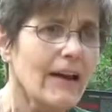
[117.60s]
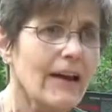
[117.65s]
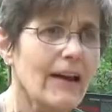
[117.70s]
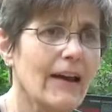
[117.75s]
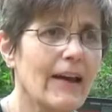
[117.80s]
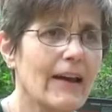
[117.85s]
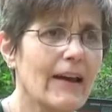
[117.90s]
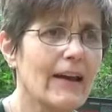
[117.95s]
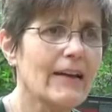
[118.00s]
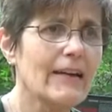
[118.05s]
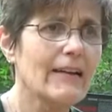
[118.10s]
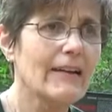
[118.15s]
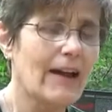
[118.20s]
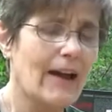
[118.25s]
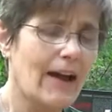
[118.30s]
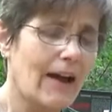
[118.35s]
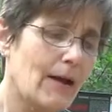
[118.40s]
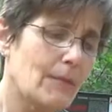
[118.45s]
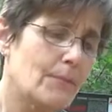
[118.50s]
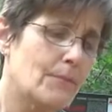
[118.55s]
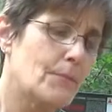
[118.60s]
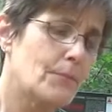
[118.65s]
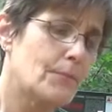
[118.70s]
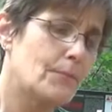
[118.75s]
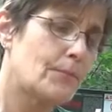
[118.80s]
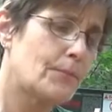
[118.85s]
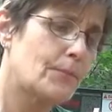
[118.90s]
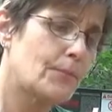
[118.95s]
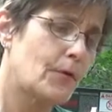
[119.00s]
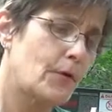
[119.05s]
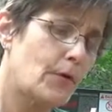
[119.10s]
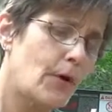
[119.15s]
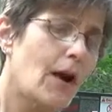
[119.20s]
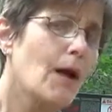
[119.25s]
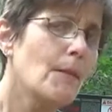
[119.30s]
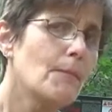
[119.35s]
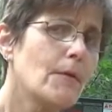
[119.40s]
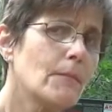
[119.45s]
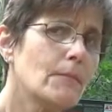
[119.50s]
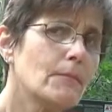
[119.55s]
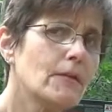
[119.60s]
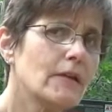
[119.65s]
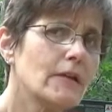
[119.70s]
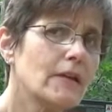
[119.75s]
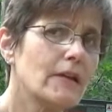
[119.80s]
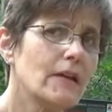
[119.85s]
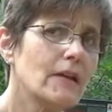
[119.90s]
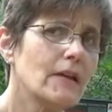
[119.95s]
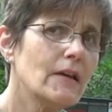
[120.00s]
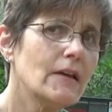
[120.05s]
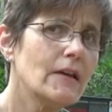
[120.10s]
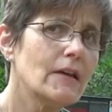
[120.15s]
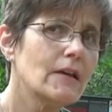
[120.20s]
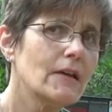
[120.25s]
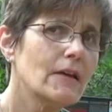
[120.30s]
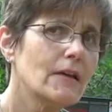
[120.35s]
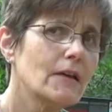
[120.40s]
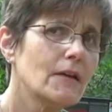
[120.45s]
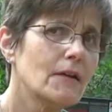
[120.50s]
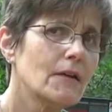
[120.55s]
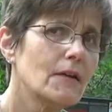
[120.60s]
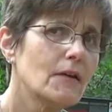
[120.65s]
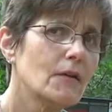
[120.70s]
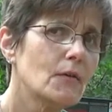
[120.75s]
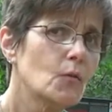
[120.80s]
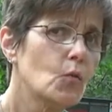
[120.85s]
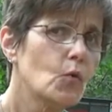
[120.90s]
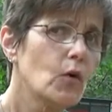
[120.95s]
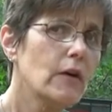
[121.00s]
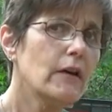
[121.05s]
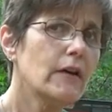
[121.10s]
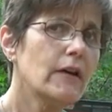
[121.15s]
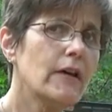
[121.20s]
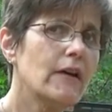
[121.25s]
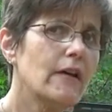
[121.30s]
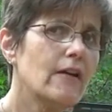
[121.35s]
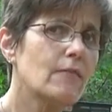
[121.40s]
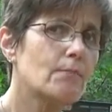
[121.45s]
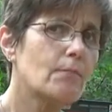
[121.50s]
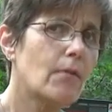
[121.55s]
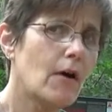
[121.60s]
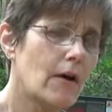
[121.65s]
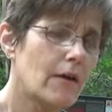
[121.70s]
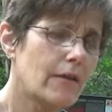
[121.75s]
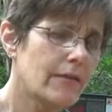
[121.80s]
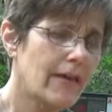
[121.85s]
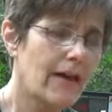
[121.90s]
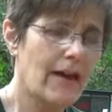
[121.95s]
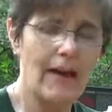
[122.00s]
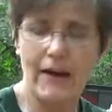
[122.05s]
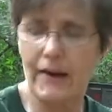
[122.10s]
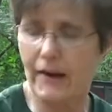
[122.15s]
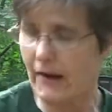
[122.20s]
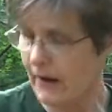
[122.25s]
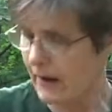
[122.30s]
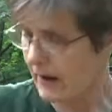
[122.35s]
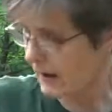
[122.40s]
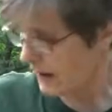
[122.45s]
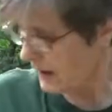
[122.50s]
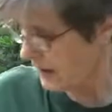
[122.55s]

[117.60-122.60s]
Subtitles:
And I probably wouldn't have bought that had I